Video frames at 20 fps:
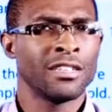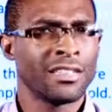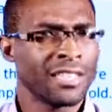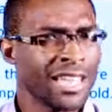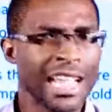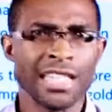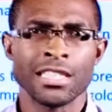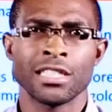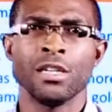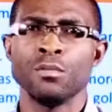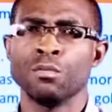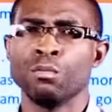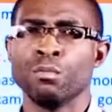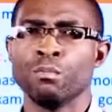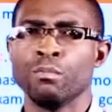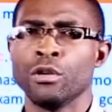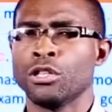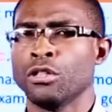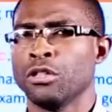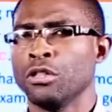That same
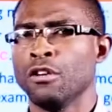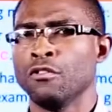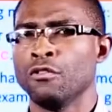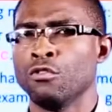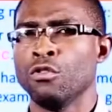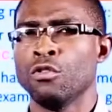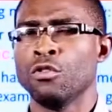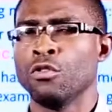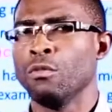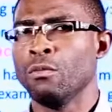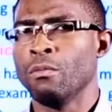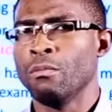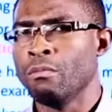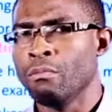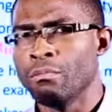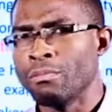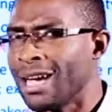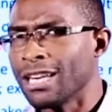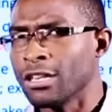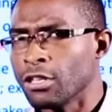bottle of Coke
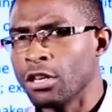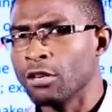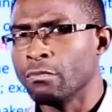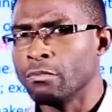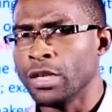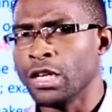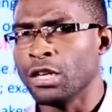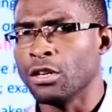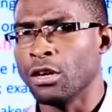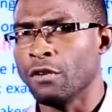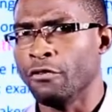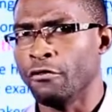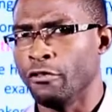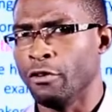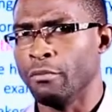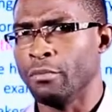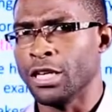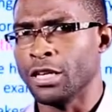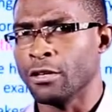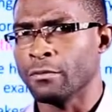might not be enough
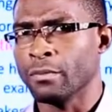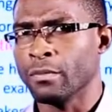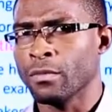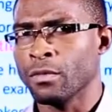for me.